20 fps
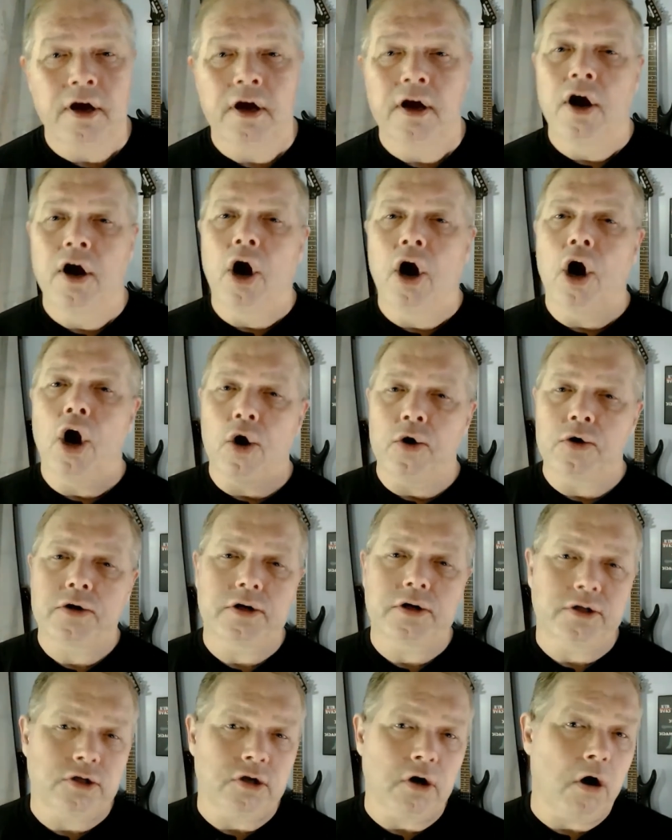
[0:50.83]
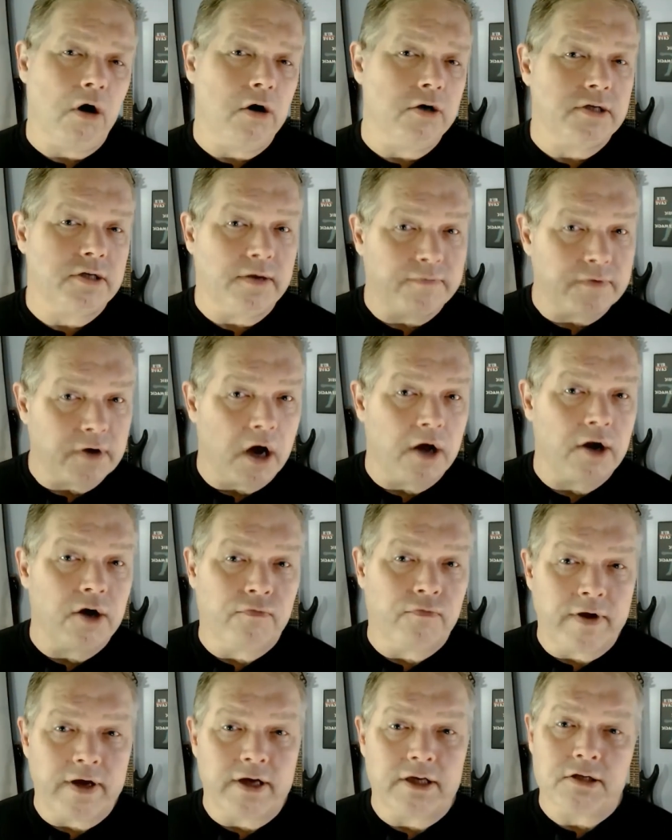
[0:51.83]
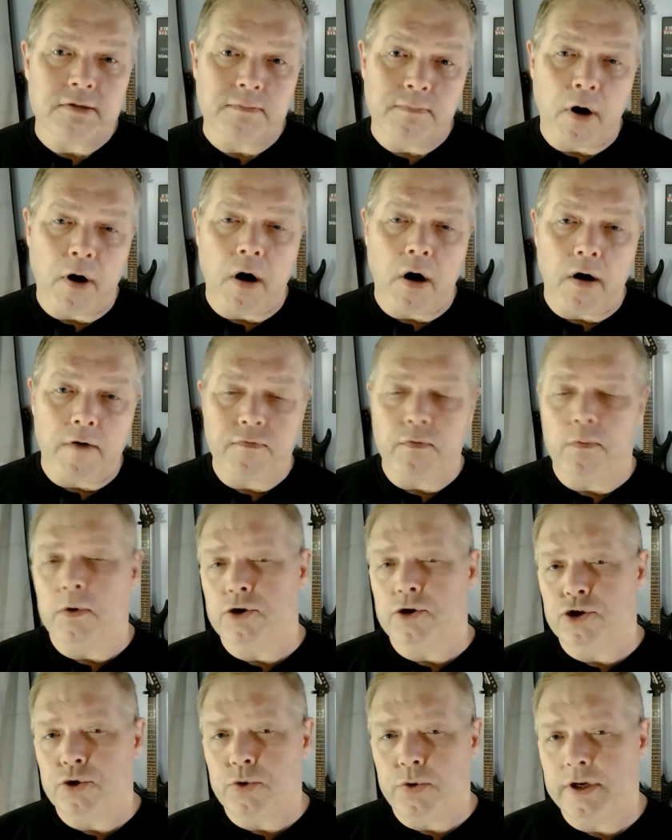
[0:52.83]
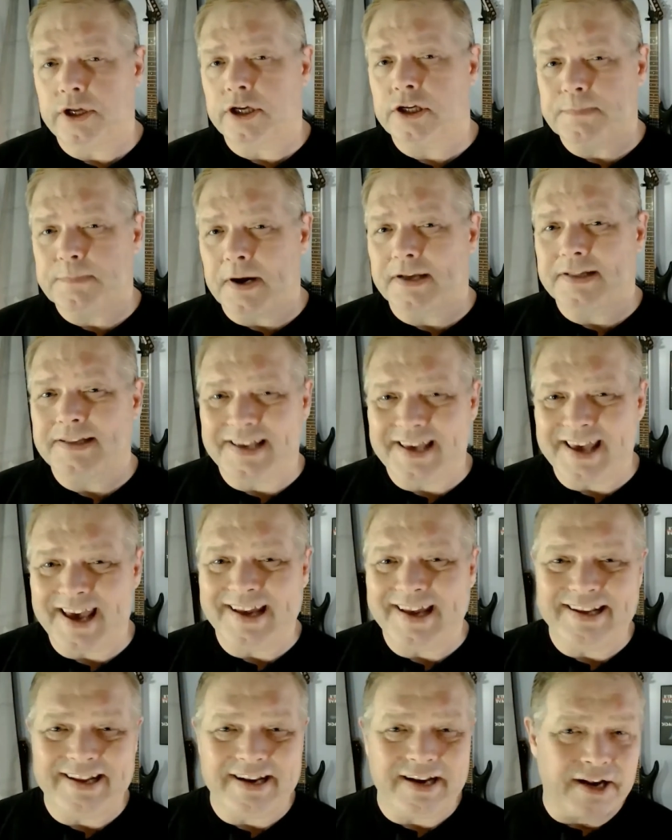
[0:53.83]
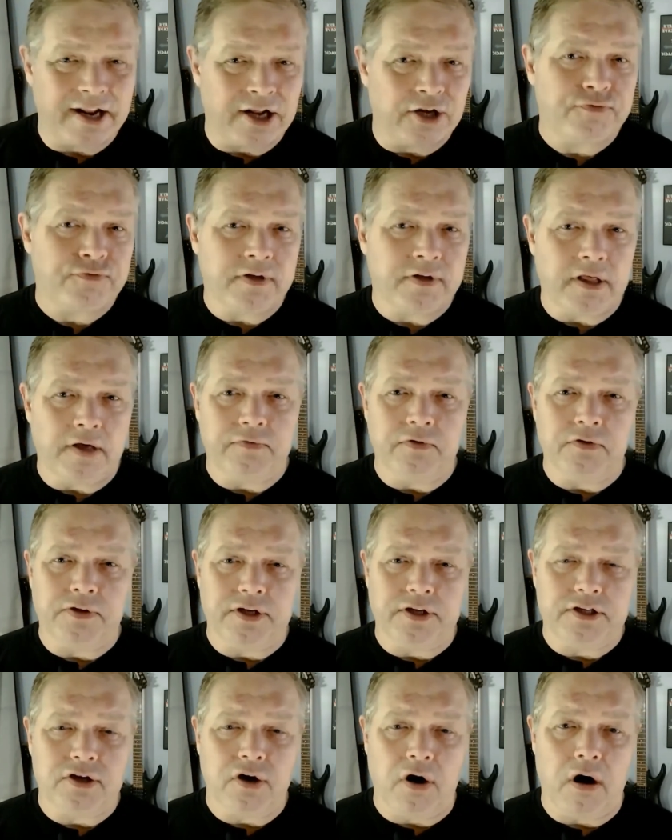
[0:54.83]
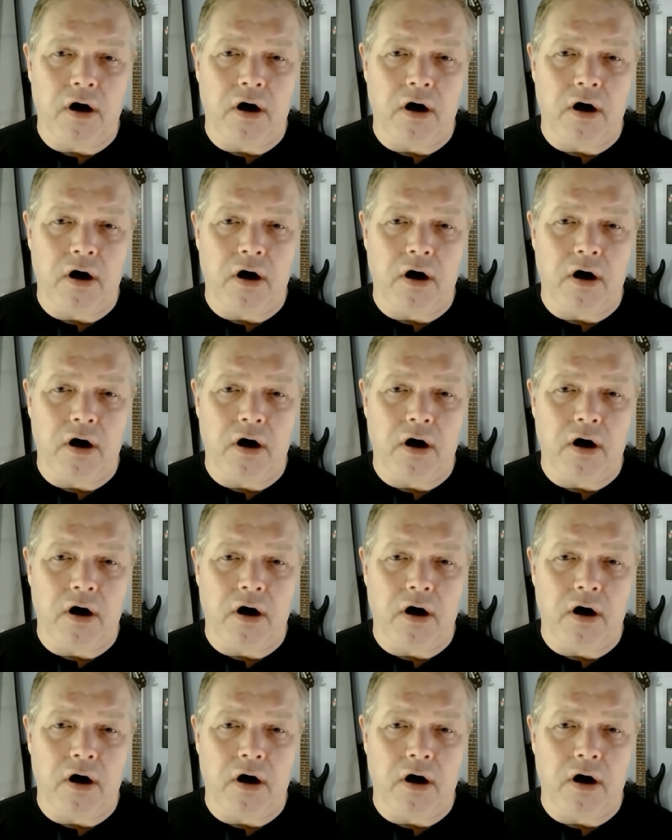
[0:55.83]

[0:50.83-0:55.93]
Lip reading: Eart Guitars have gone and raised the bar for what you can expect to get in an entry-level guitar.